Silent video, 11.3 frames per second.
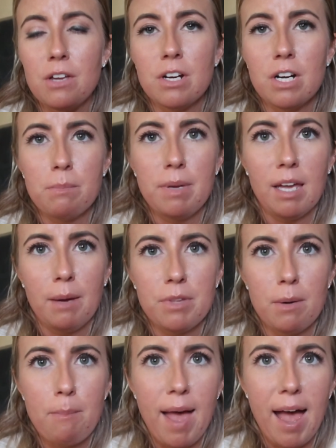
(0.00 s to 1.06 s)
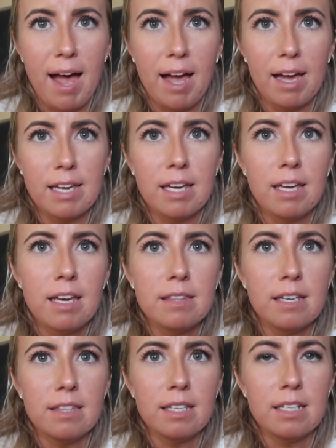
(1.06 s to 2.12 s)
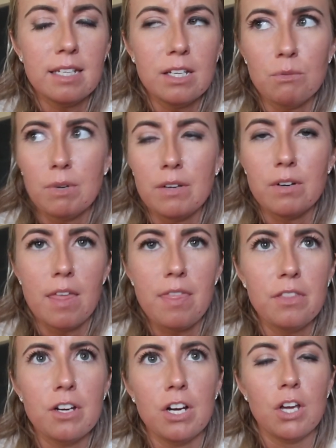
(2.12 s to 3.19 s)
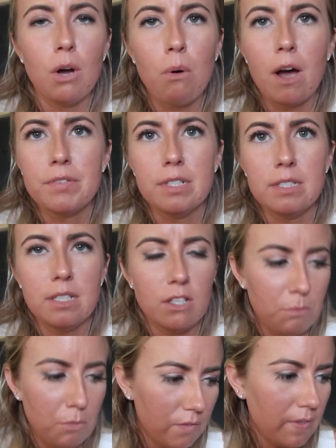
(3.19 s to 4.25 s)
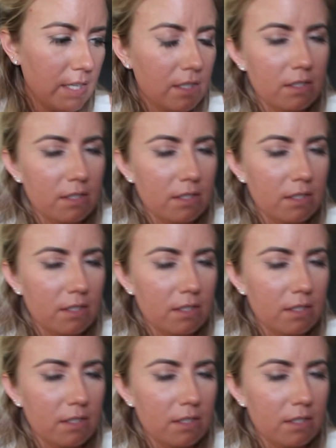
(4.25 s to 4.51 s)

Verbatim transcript: They're going to pick up their bag that they need or whatever. And then they're going to go off to see their movie.